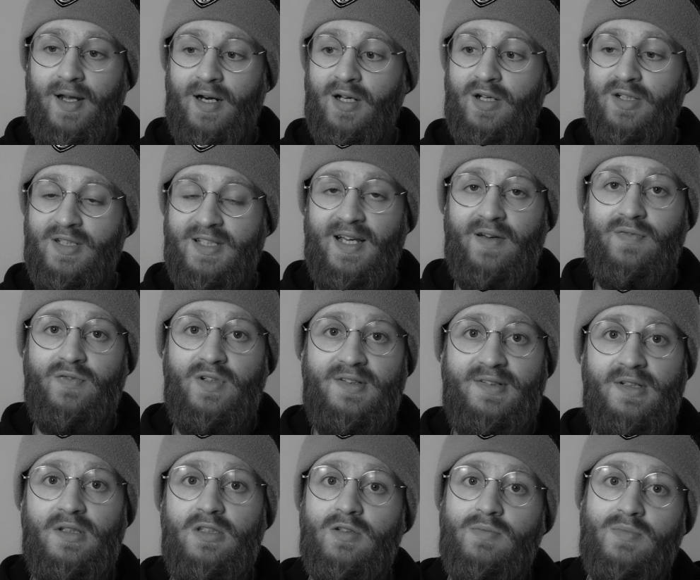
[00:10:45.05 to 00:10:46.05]
and I could definitely
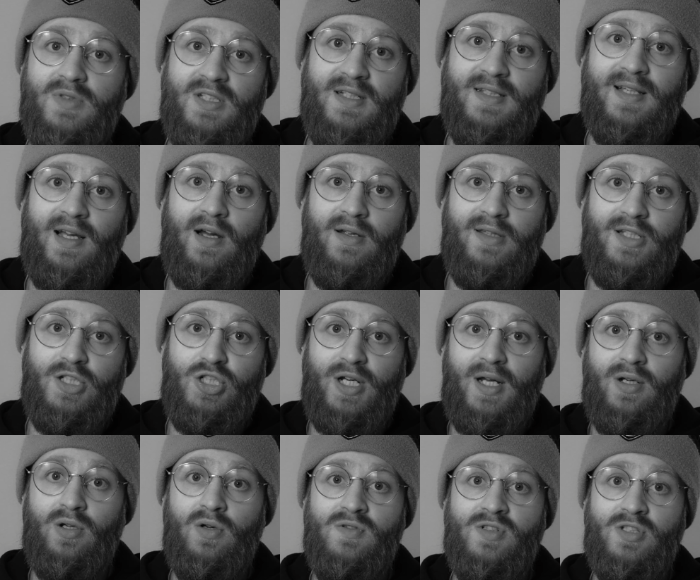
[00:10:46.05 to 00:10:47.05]
see some detail in the
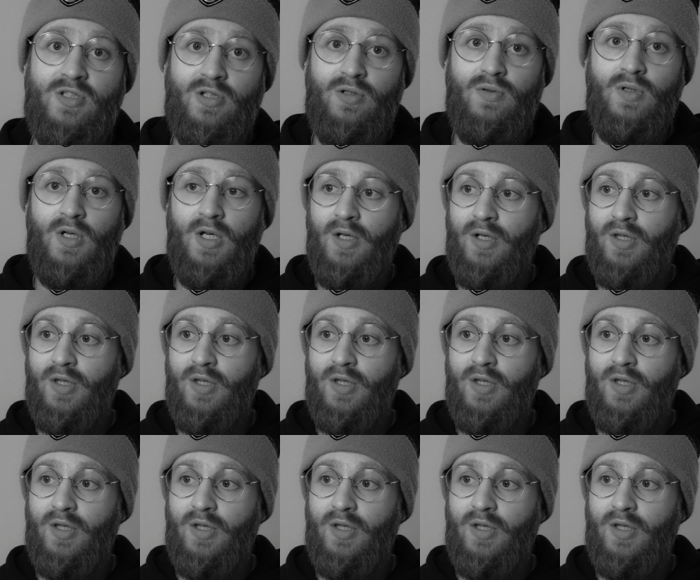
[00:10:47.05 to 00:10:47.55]
shadows too